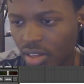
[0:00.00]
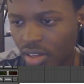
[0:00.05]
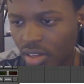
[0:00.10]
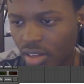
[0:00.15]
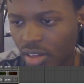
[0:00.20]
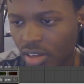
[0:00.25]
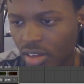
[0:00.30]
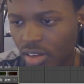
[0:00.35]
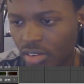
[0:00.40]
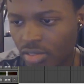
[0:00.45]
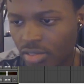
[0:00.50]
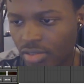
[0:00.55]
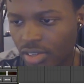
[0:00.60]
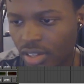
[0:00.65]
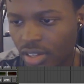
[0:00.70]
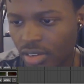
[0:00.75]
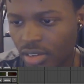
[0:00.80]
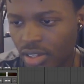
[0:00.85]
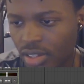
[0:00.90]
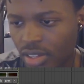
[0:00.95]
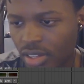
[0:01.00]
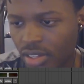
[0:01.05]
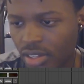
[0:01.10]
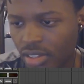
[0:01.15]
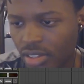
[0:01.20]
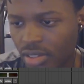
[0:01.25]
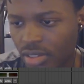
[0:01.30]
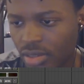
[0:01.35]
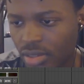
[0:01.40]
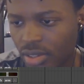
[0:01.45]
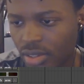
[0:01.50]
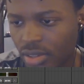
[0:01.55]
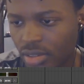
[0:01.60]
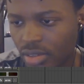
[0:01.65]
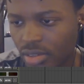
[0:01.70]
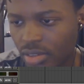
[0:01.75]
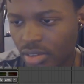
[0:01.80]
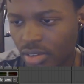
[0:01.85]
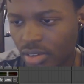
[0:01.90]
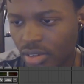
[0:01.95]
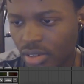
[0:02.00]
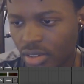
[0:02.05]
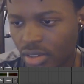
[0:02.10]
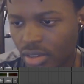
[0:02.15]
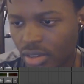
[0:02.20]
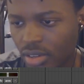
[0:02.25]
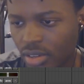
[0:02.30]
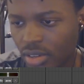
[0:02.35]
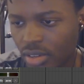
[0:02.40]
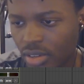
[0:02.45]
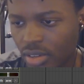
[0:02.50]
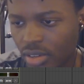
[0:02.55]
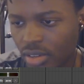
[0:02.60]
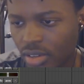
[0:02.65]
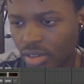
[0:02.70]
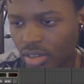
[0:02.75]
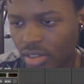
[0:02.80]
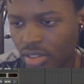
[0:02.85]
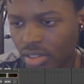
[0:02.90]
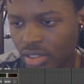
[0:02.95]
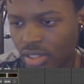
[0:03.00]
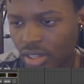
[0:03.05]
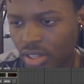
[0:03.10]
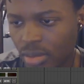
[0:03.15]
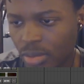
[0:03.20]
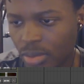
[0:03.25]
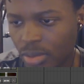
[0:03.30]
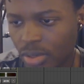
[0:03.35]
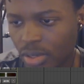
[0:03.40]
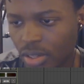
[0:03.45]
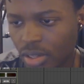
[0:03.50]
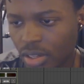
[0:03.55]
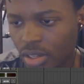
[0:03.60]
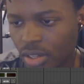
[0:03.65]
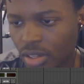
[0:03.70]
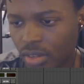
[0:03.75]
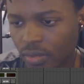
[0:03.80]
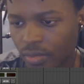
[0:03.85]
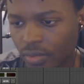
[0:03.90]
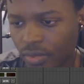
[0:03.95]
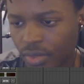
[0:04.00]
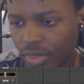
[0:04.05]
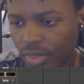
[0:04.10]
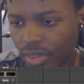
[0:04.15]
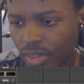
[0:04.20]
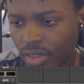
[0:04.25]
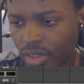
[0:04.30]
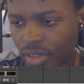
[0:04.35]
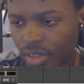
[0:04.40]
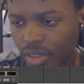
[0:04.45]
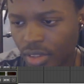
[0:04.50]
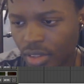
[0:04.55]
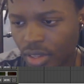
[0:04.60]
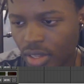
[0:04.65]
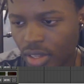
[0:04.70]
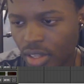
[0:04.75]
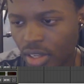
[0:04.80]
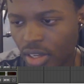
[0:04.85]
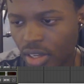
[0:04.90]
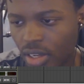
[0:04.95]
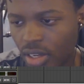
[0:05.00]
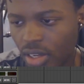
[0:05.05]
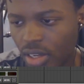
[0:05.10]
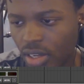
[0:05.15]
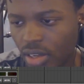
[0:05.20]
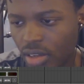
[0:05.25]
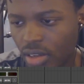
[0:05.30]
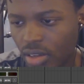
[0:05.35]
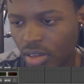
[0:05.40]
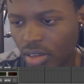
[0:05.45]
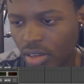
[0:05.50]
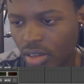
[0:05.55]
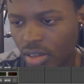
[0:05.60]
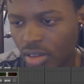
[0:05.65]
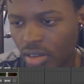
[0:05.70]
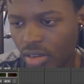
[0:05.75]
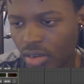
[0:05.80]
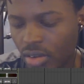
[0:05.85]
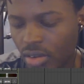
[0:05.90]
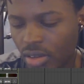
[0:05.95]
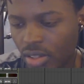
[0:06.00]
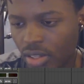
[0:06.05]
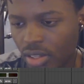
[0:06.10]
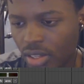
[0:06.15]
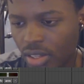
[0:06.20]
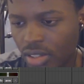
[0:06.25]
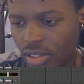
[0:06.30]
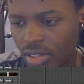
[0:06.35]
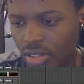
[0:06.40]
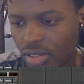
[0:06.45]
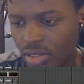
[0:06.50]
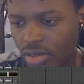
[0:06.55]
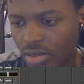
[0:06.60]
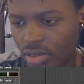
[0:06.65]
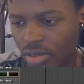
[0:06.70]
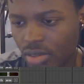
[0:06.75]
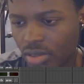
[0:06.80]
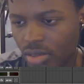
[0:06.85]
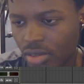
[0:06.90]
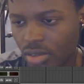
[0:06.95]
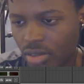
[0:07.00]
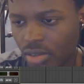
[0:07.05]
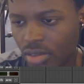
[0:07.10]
Oh fuck, what the hell is going on? Snap. Like, what the hell is going on?